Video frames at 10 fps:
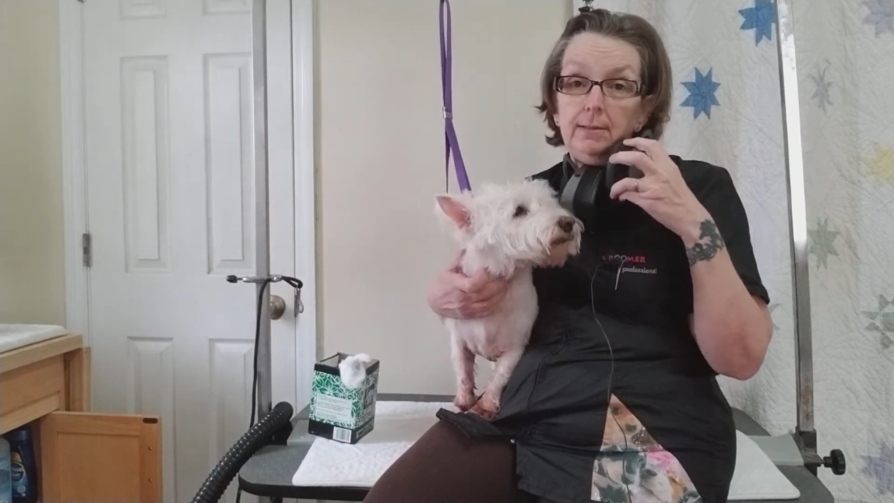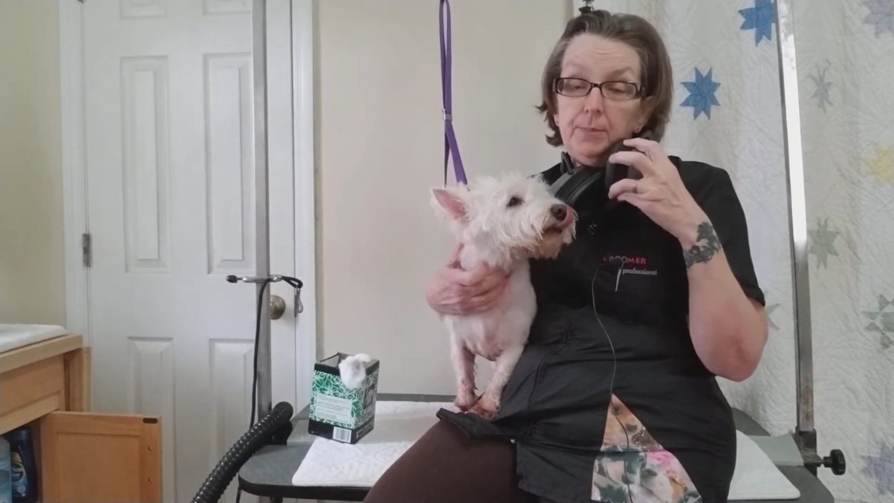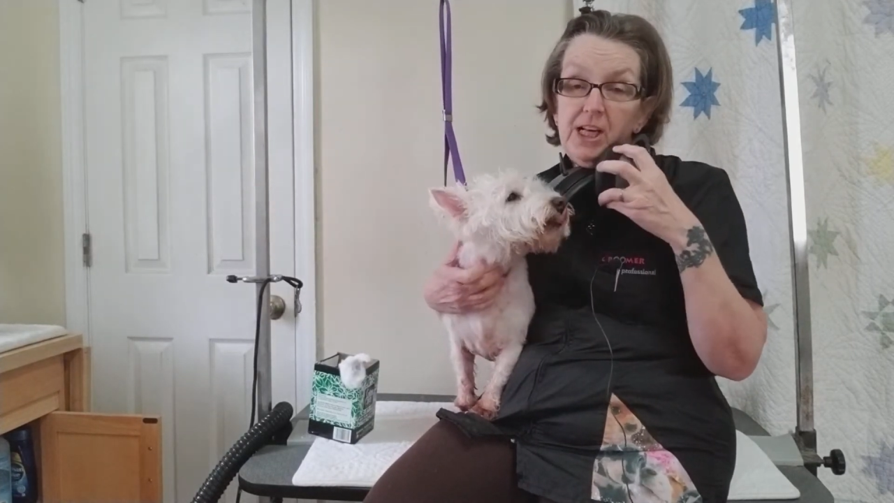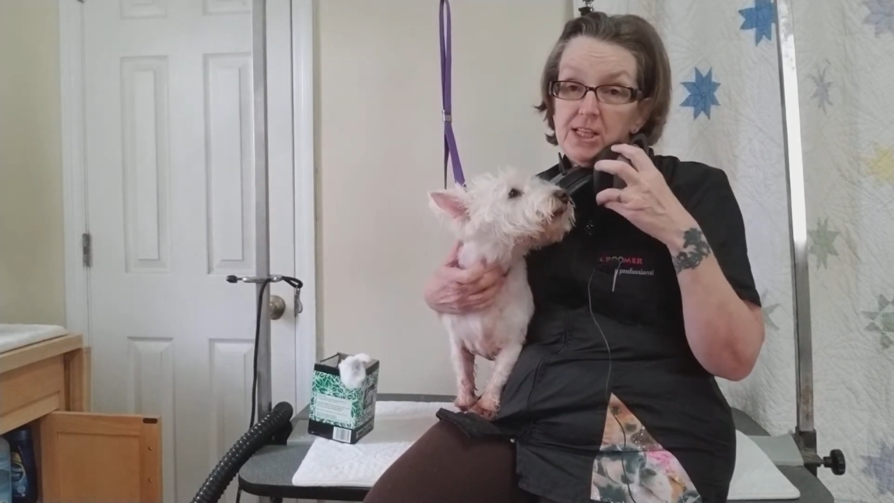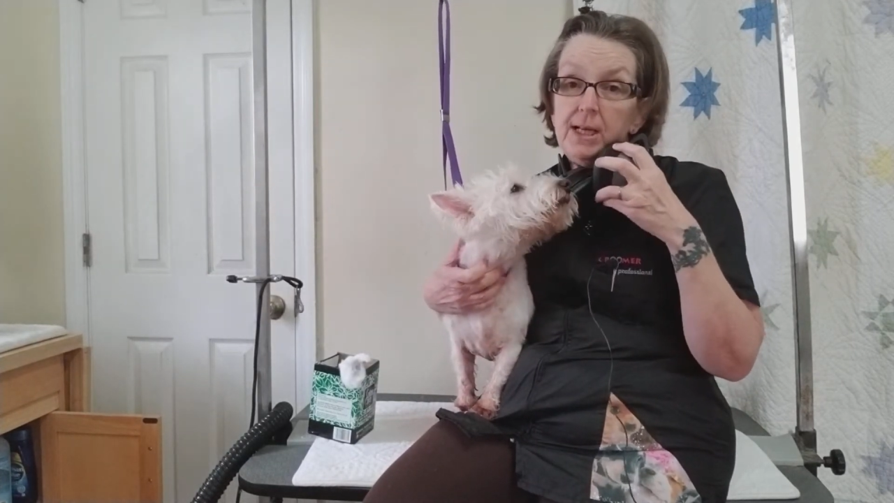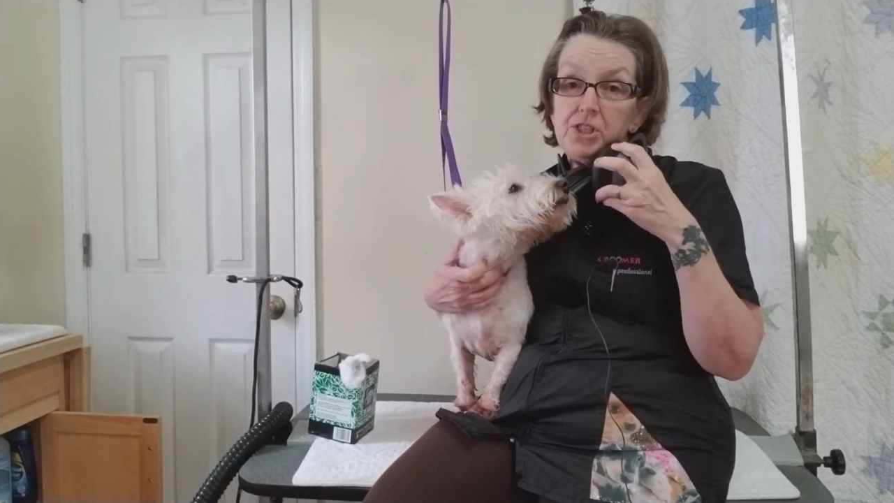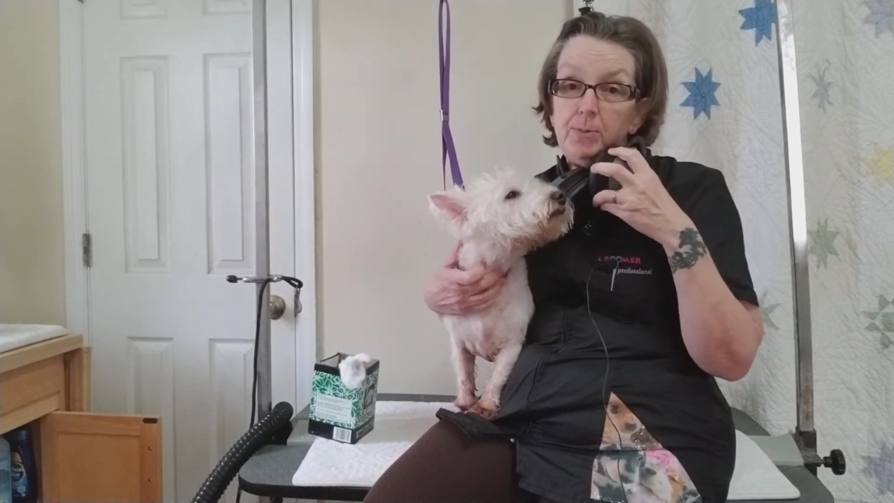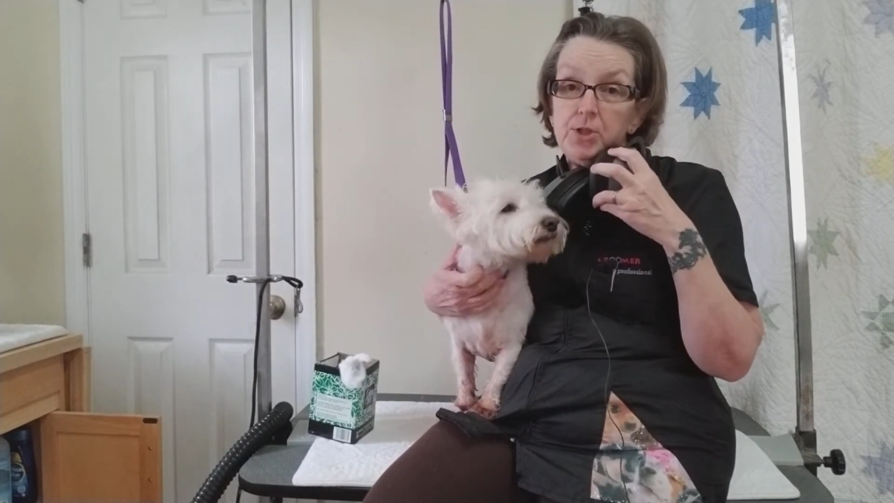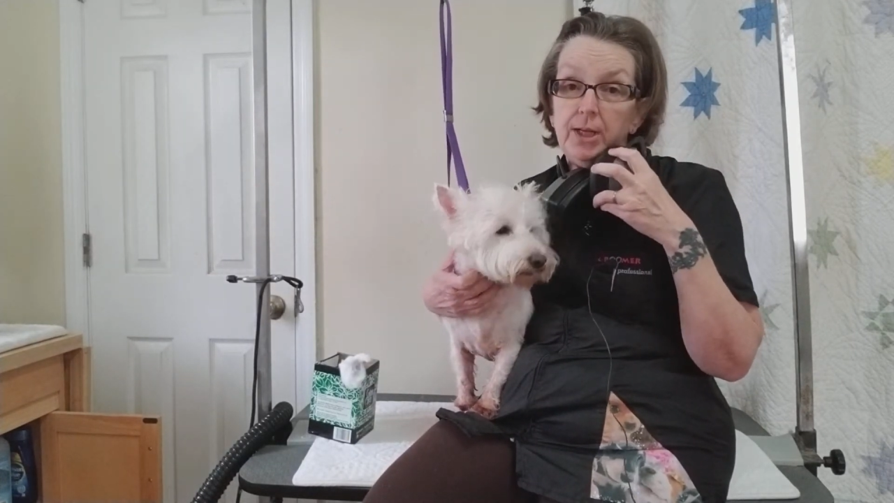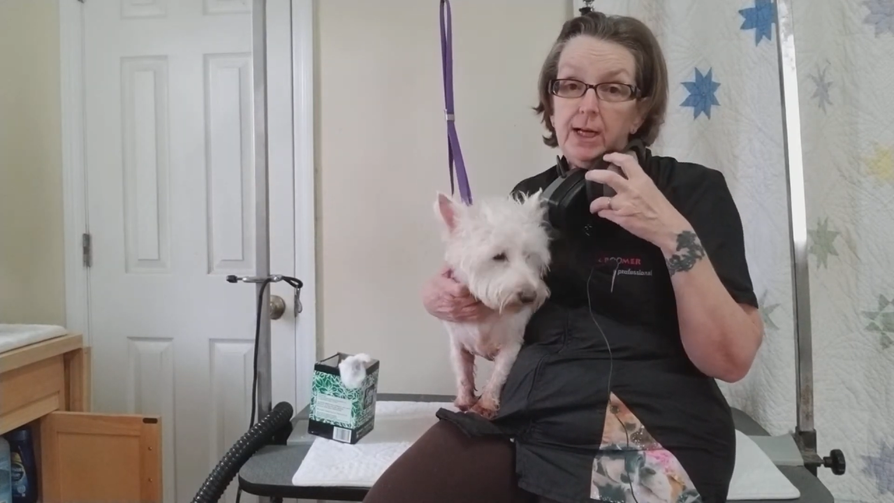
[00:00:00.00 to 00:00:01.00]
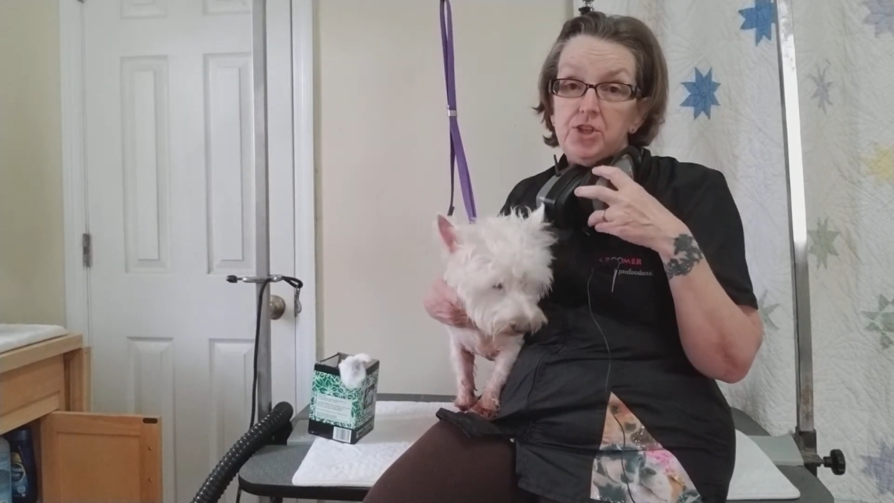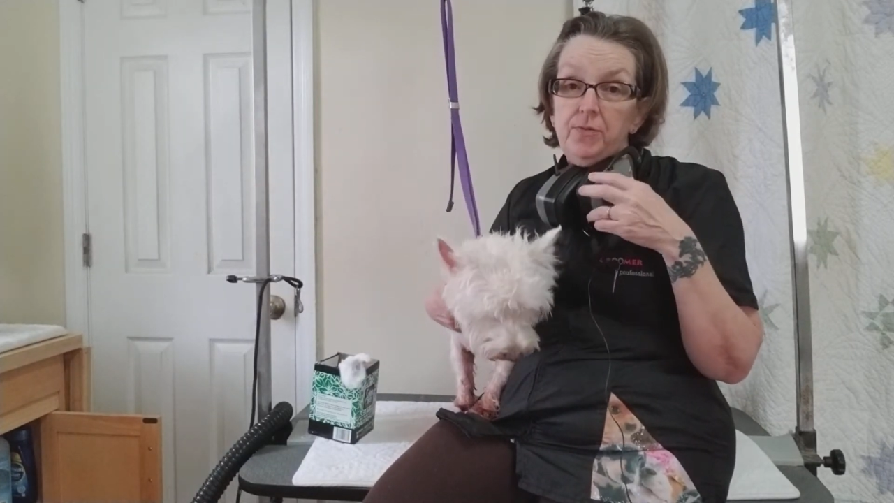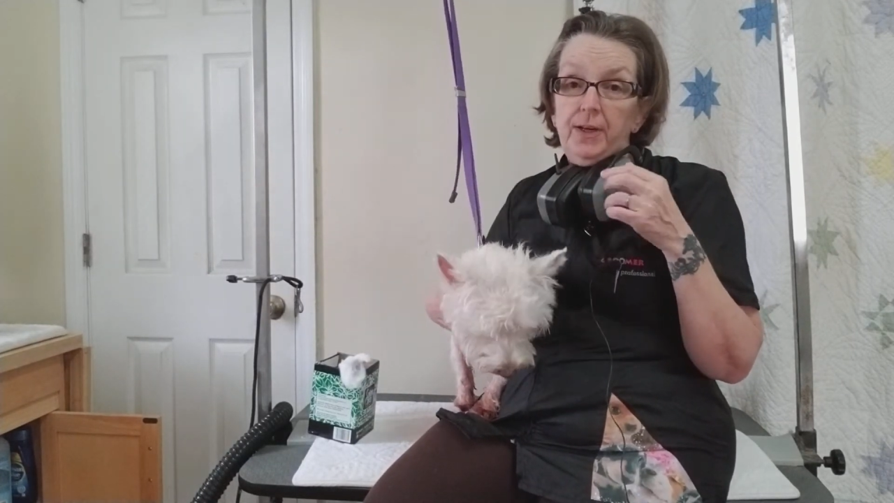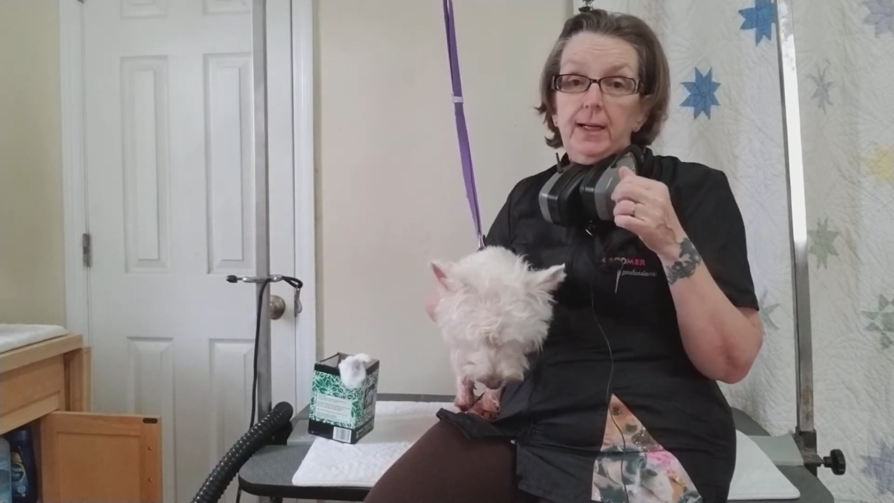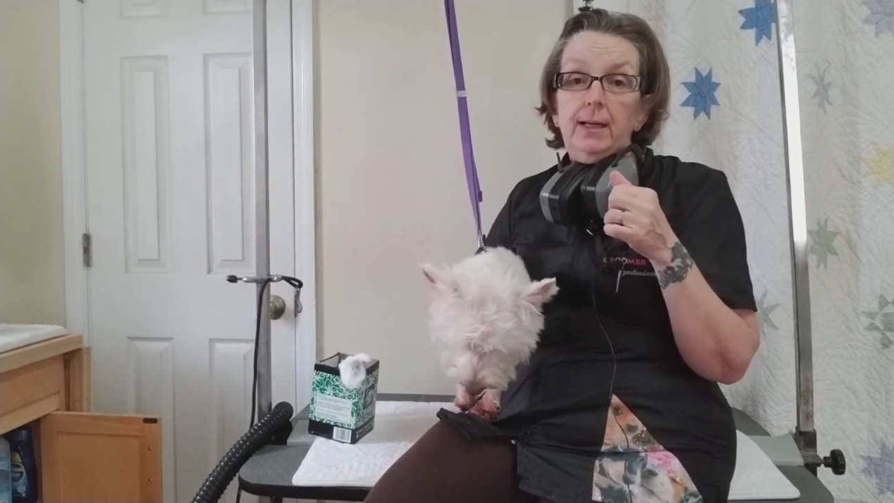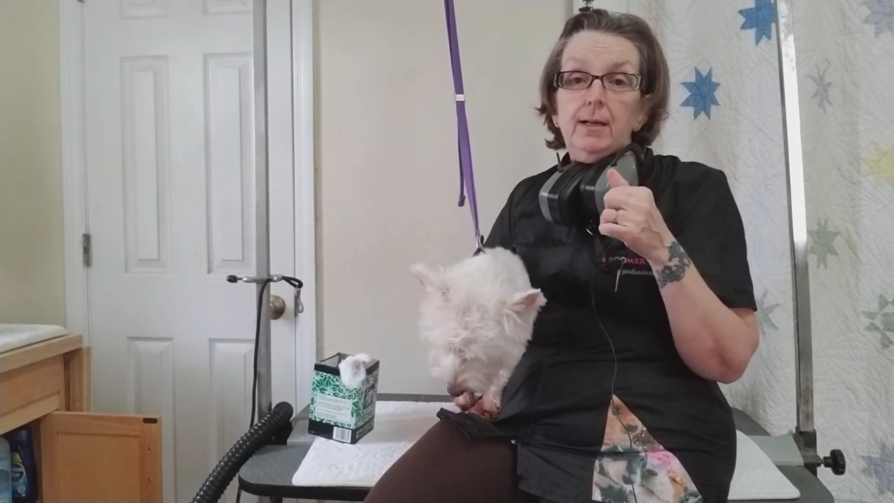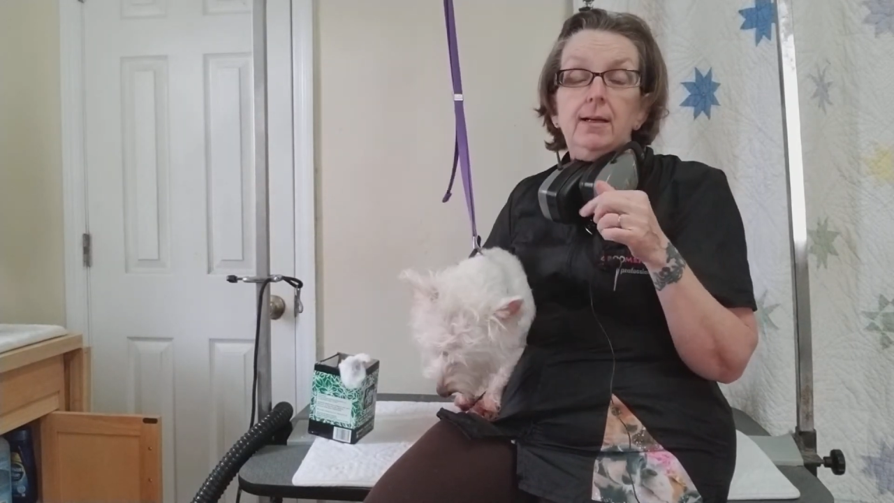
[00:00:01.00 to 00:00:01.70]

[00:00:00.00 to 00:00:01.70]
because customers look at you funny.